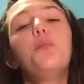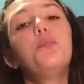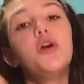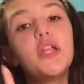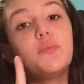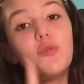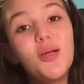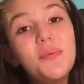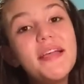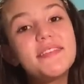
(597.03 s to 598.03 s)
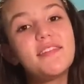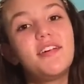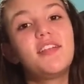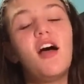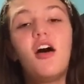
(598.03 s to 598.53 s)
putting more braces
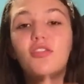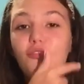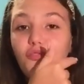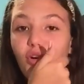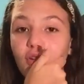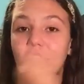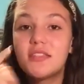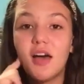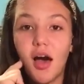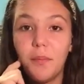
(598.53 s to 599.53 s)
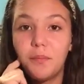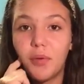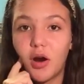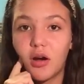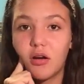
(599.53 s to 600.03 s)
on the only top
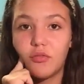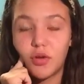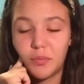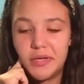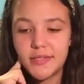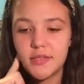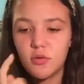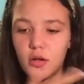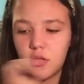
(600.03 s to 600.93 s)
part of her braces, only